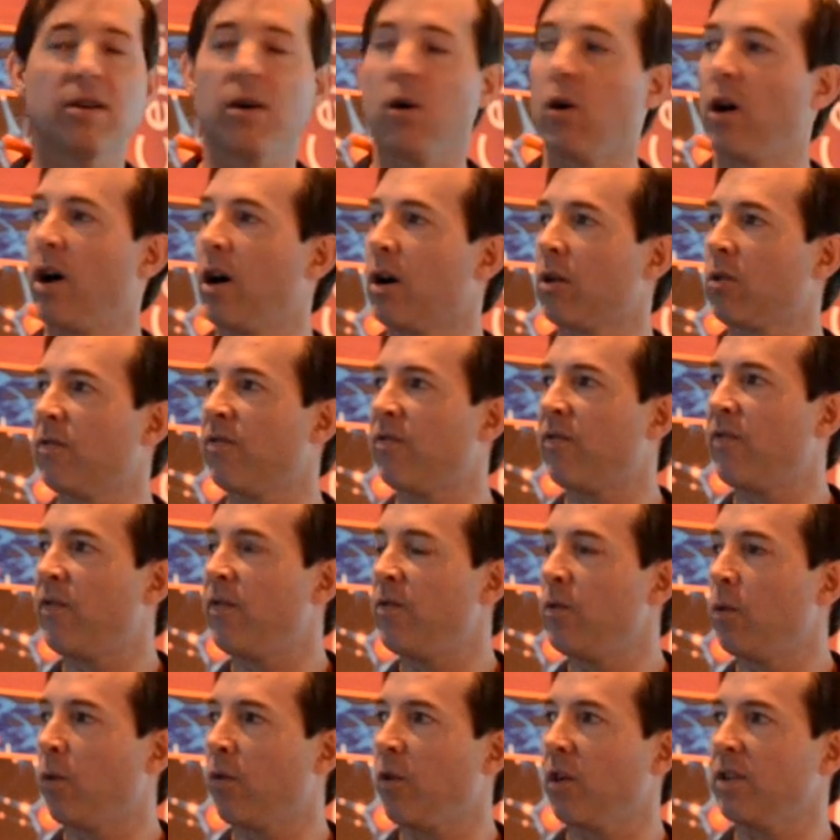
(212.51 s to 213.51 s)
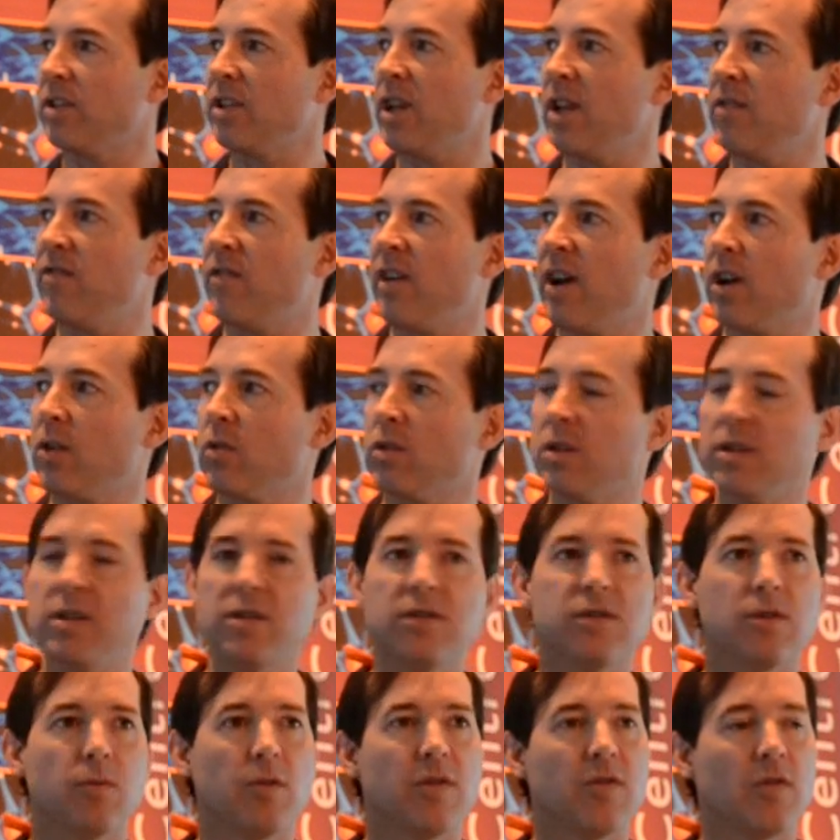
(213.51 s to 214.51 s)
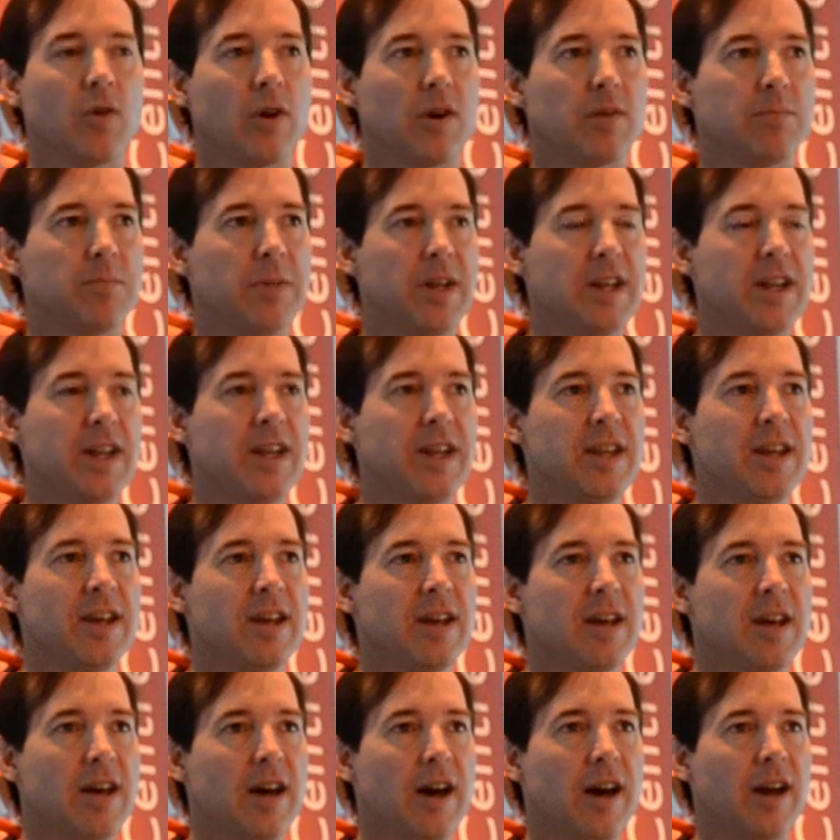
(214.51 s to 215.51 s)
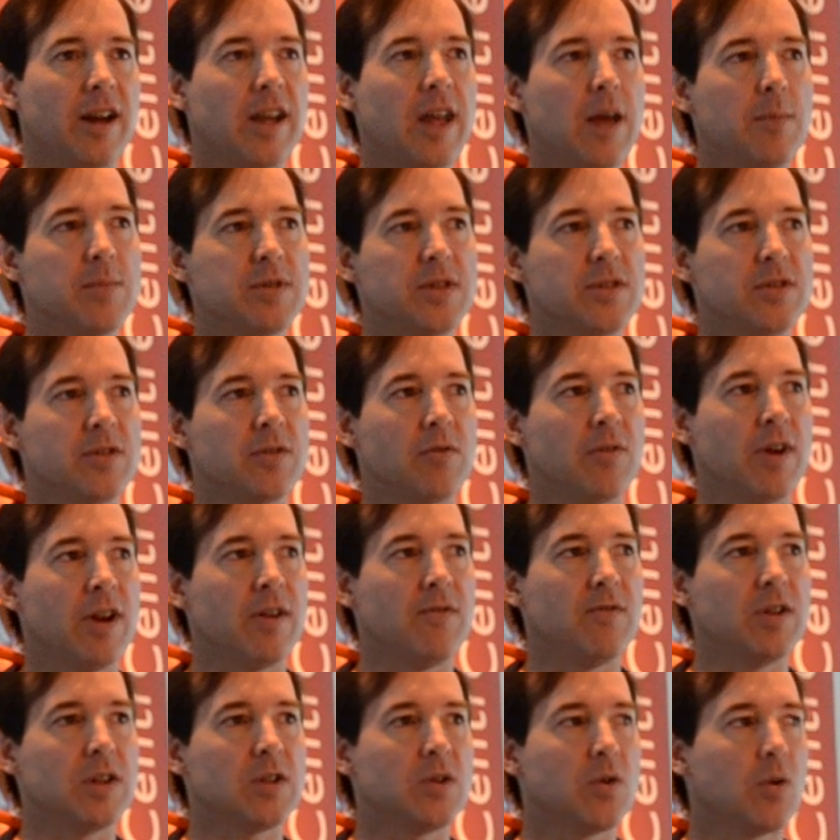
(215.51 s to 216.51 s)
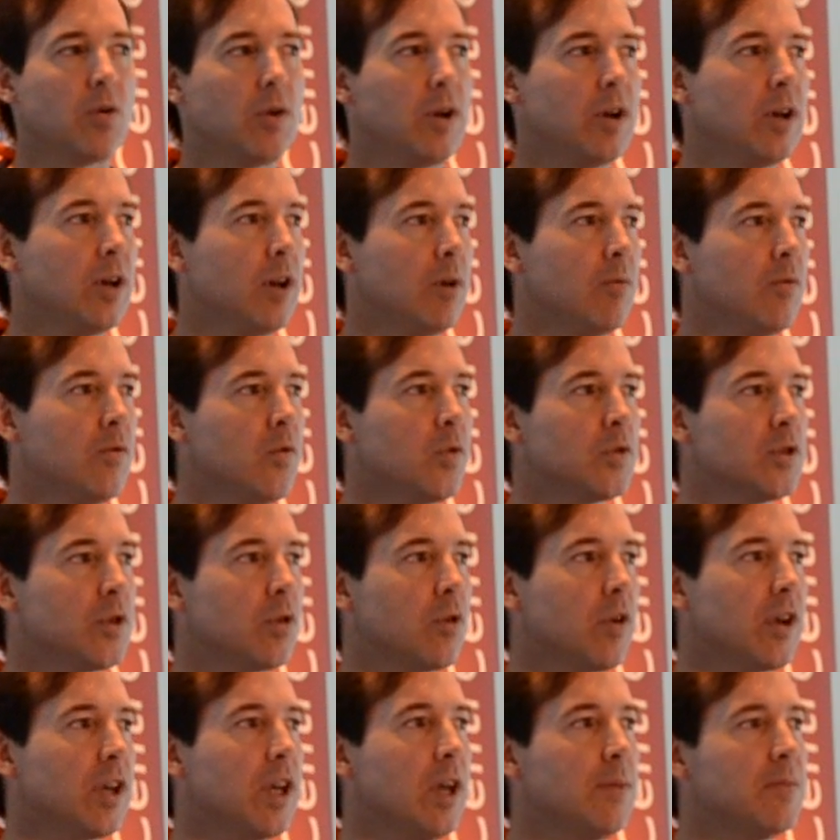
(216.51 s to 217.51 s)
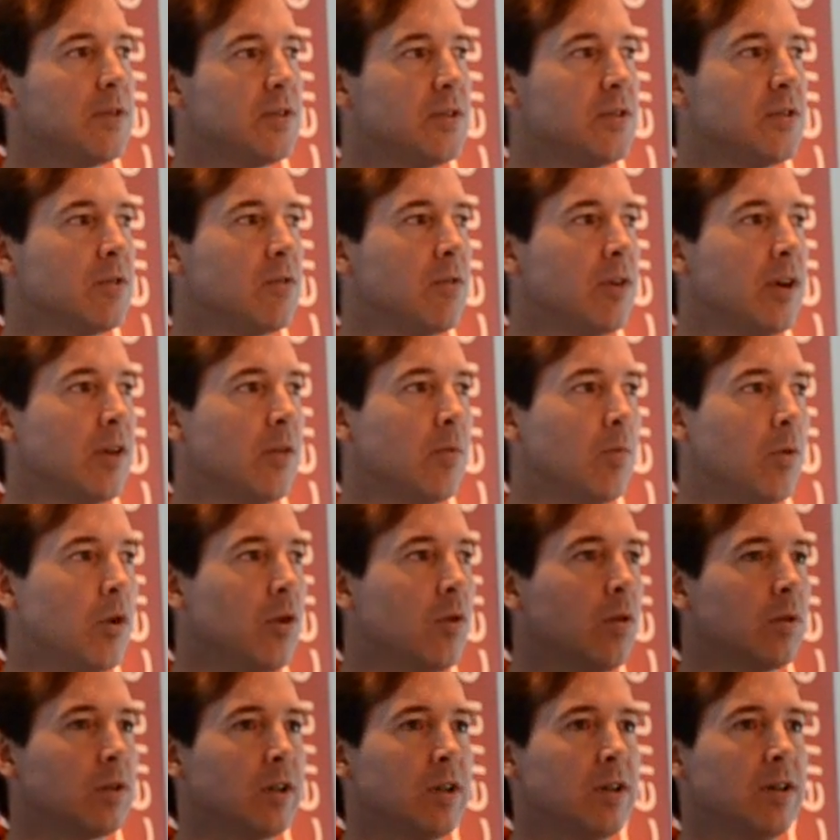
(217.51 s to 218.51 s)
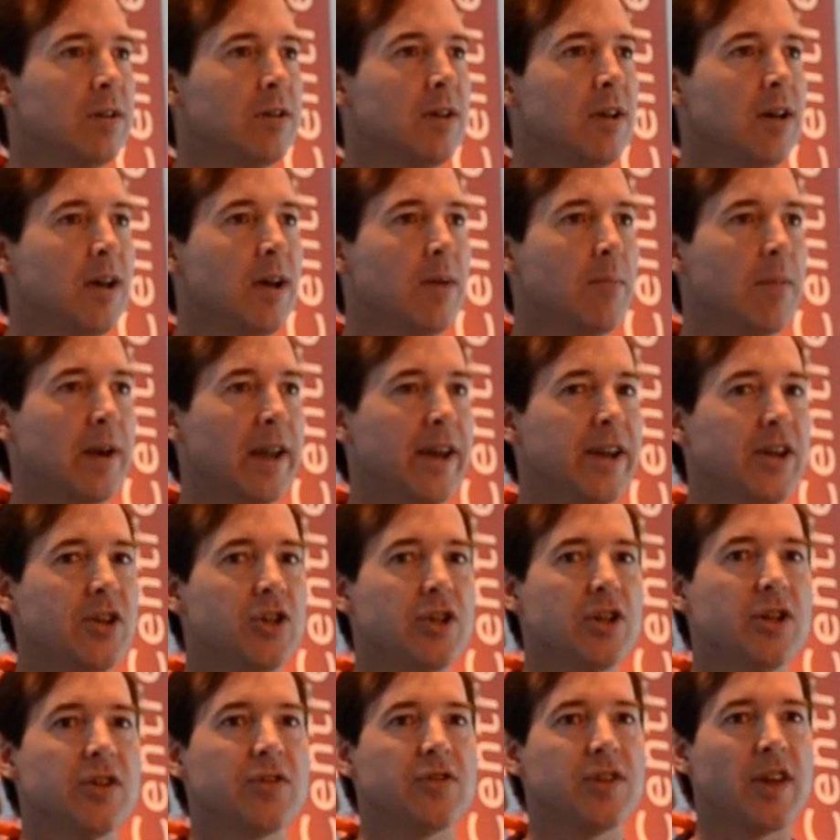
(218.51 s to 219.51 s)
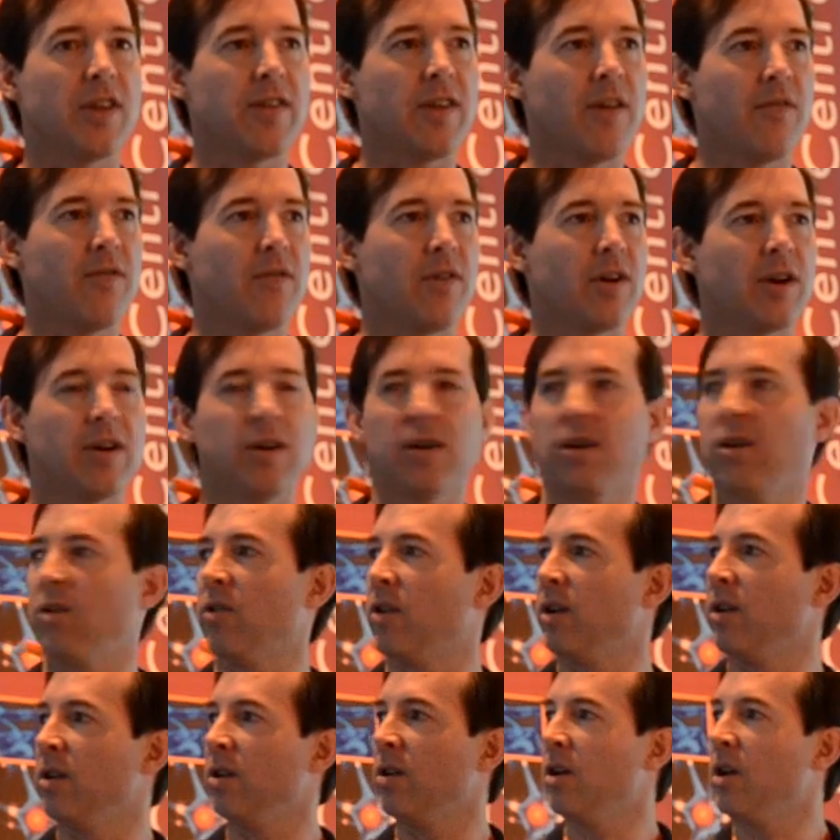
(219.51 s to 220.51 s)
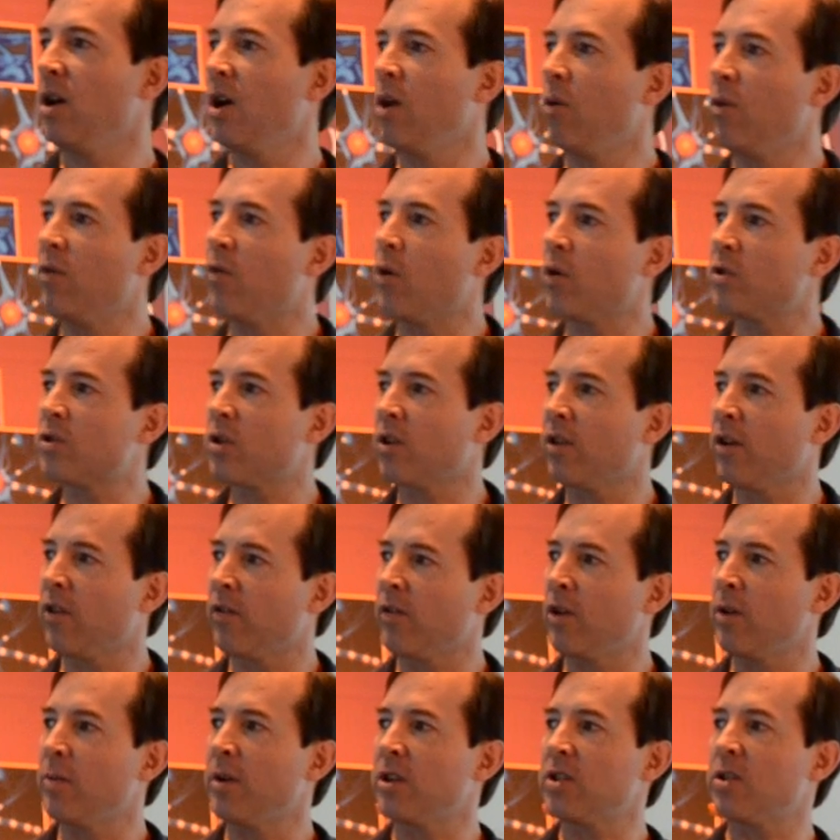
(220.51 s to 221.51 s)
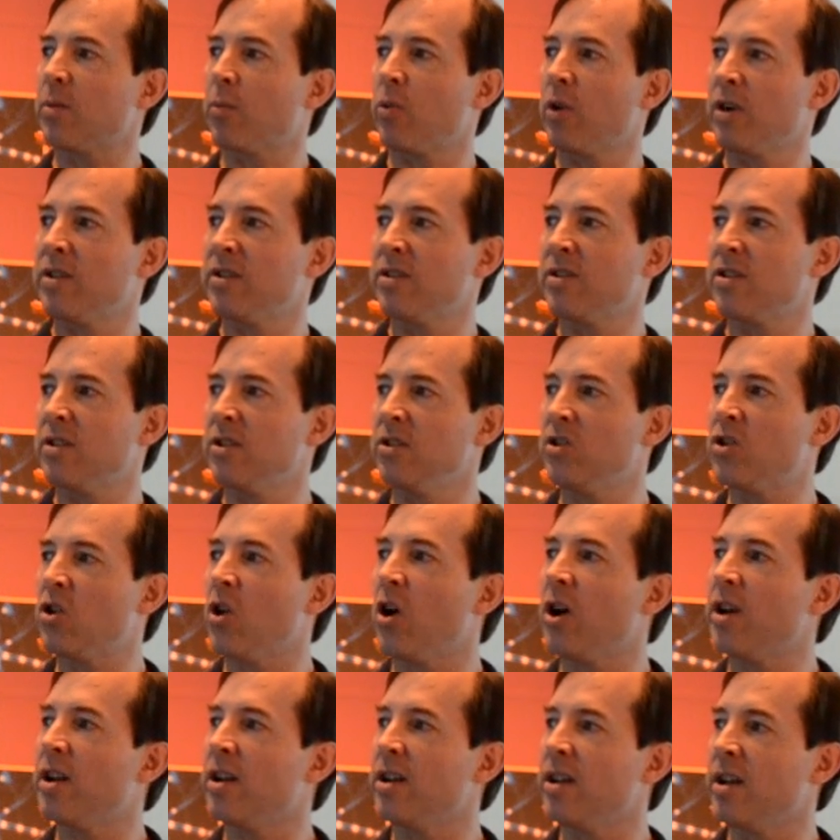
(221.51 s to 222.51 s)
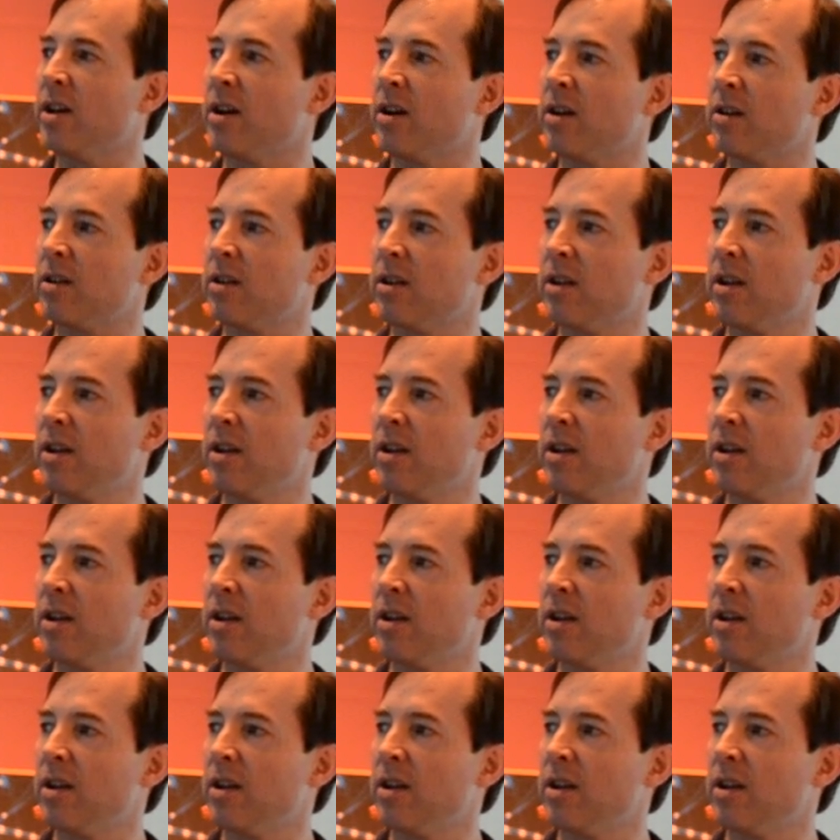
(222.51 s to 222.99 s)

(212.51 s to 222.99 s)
We've got 10 faculties, and we've got many campuses around Victoria. And we've also got campuses around the world in Malaysia, South Africa, and we've also got very much a presence in China now.